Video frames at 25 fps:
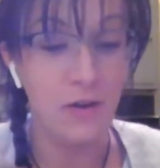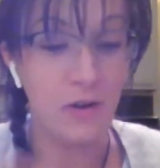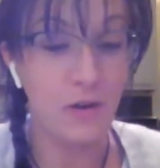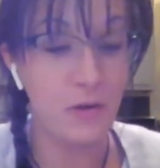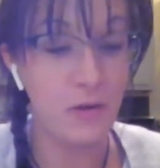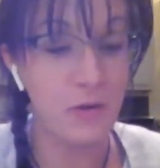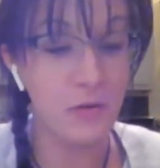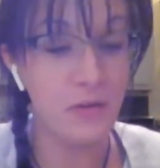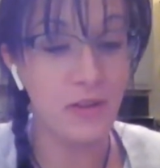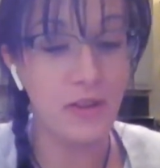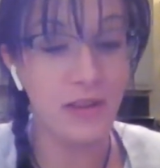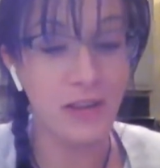
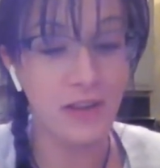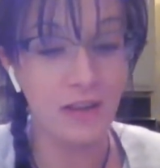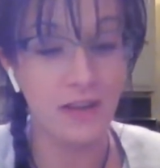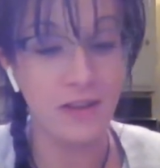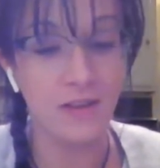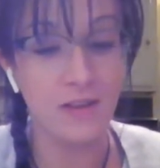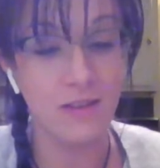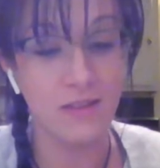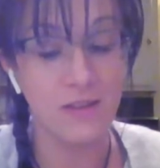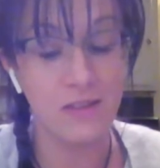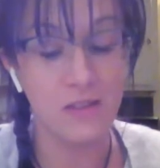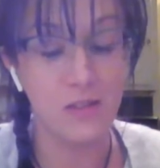
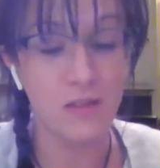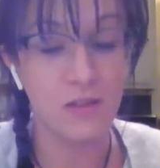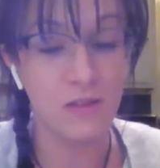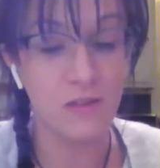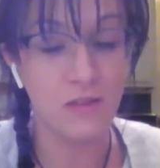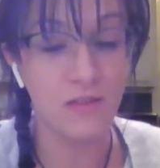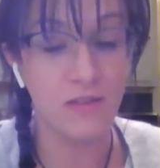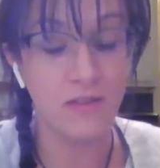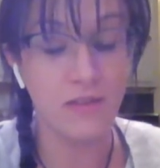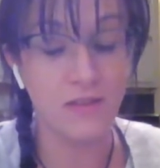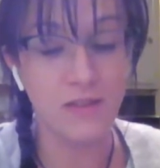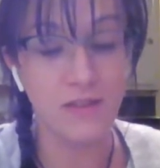Holy,
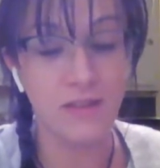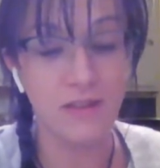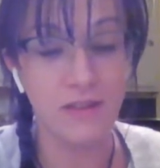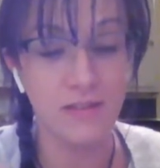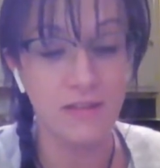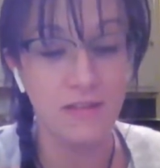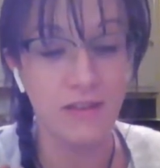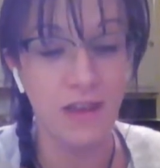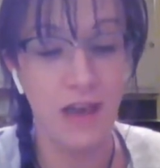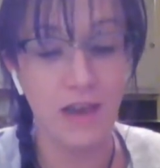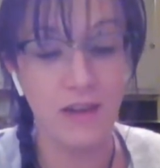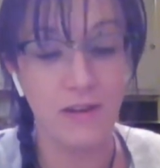
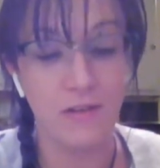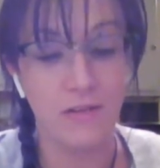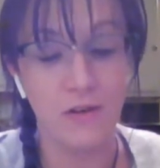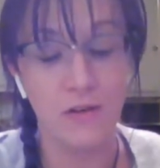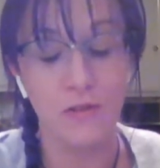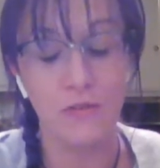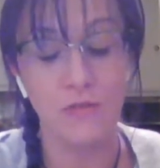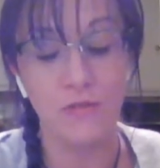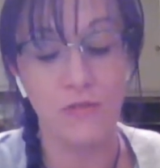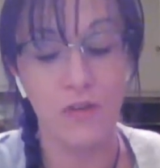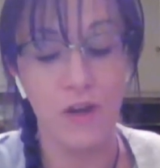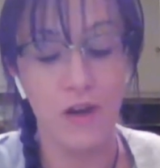just, I don't
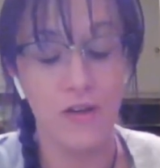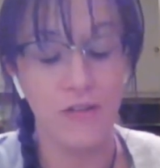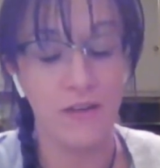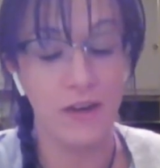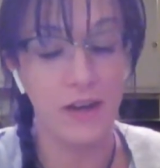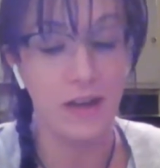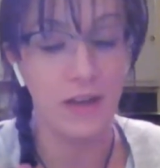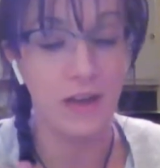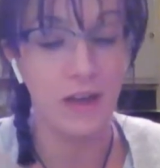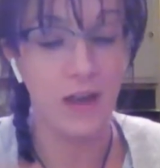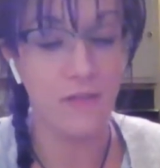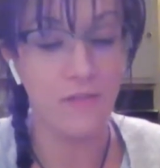know,
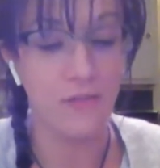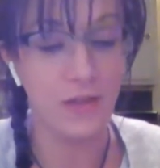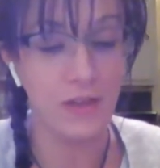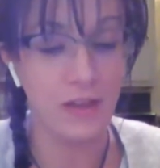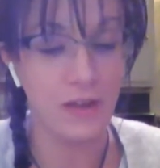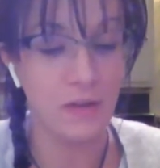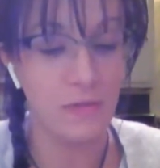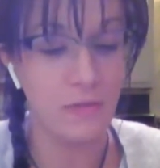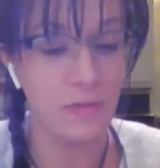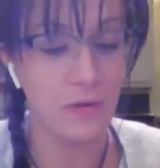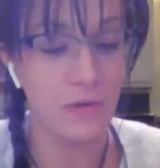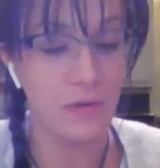sorry. I feel
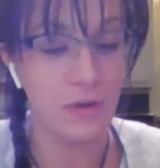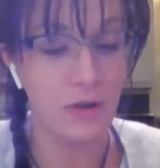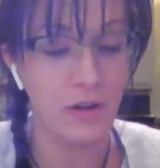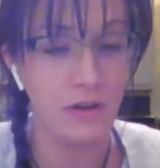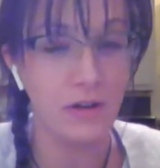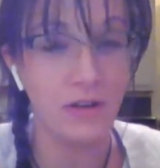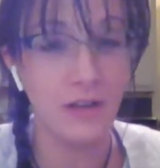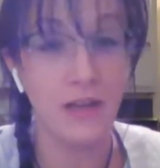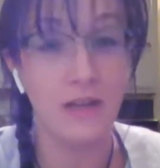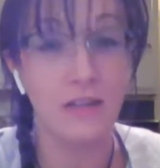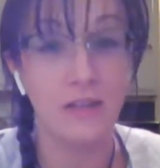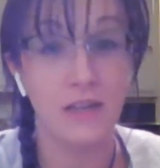like I'm going
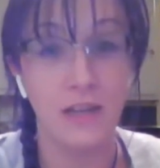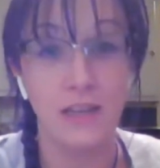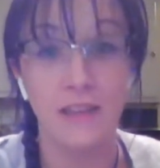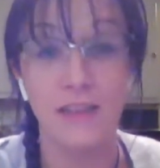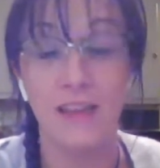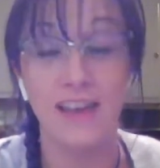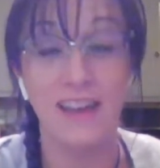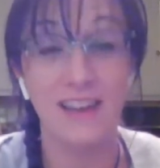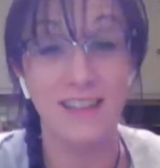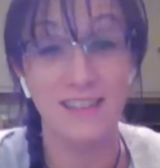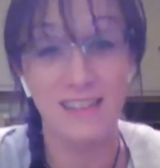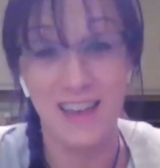on tangent. And
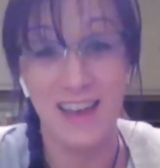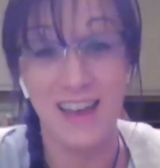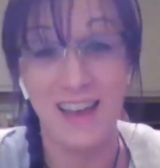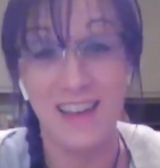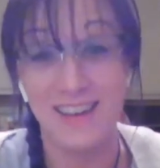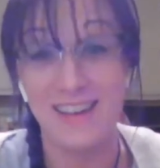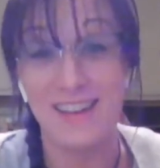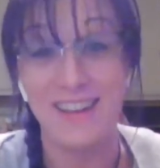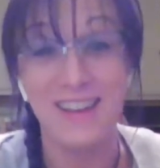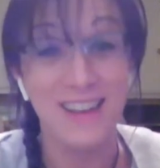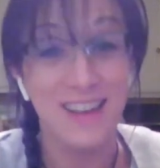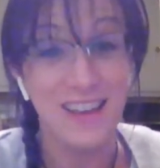like I
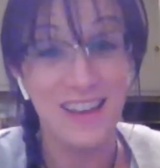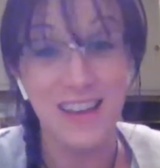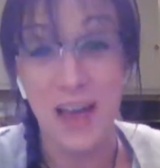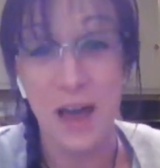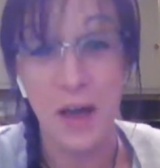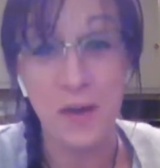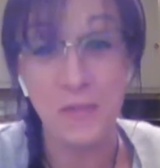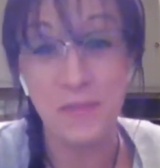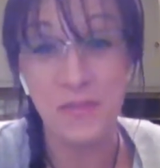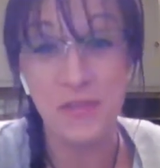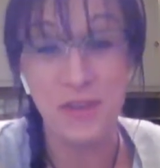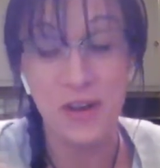said,
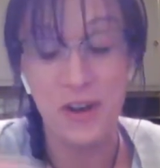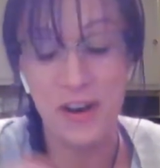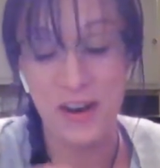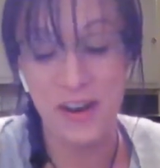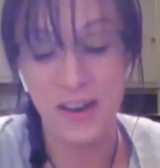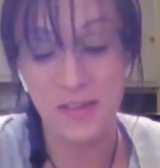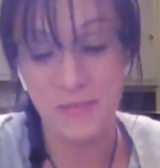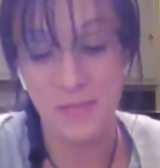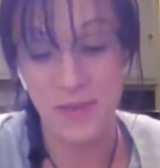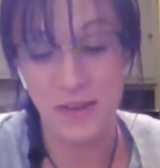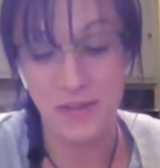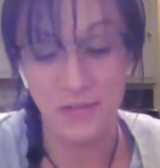I'm sorry
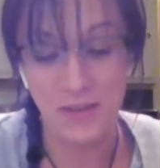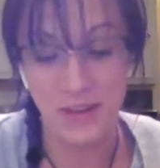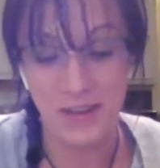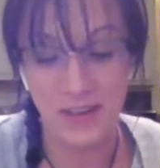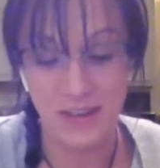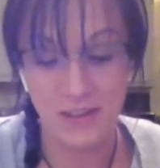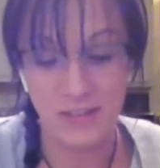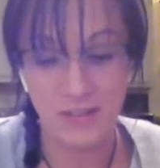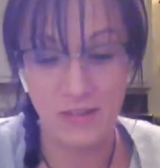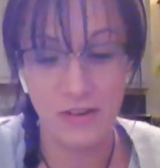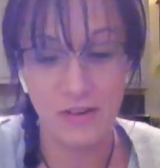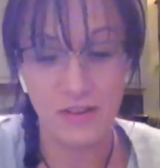if my
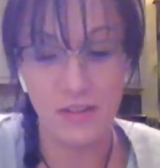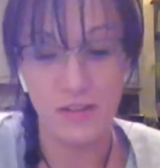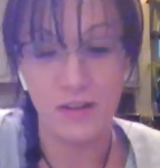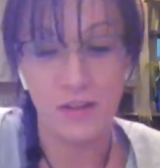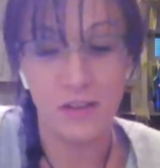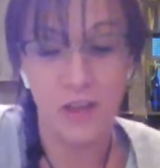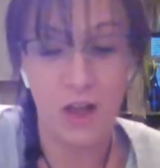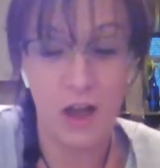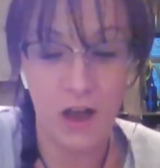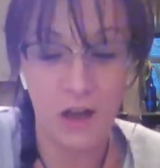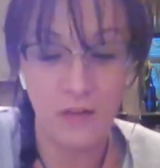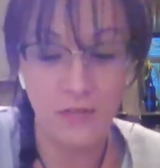readings are a
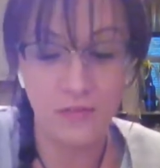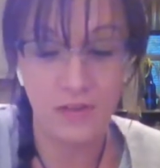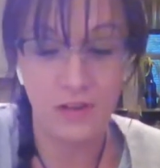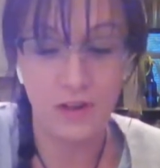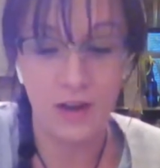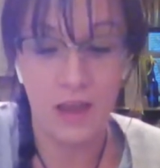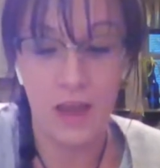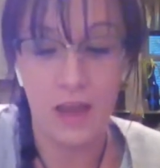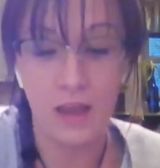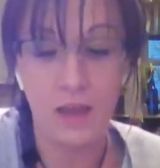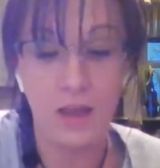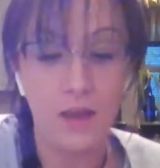little off
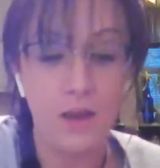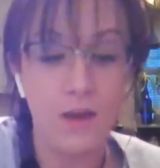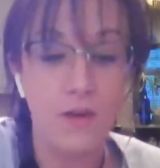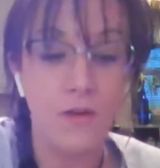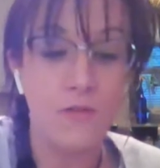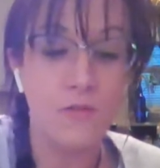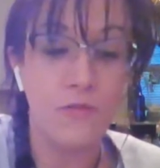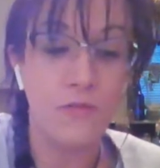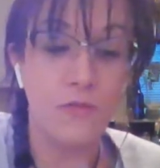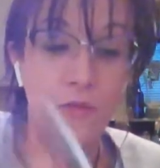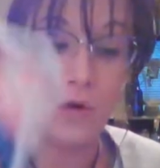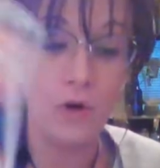today.
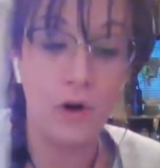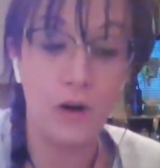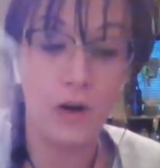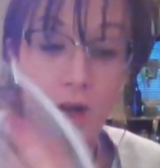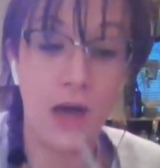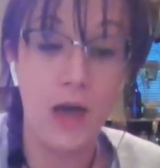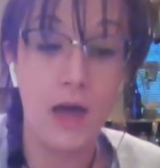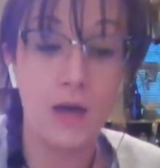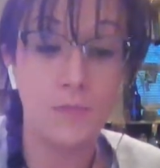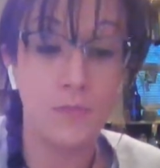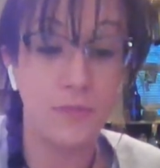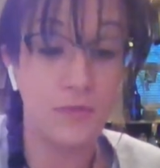Four
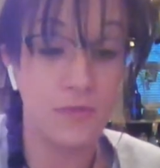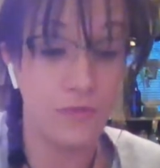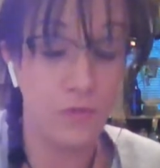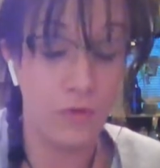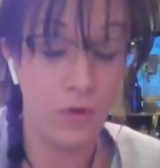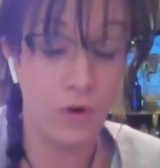Cups,